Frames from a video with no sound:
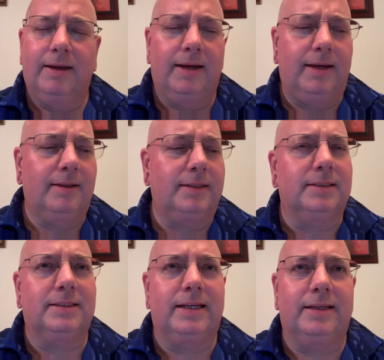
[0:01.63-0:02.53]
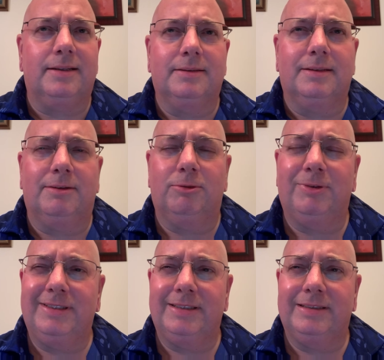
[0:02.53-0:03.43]
Hey, I'd like to take a
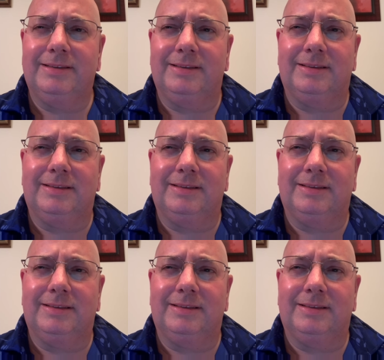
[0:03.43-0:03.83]
really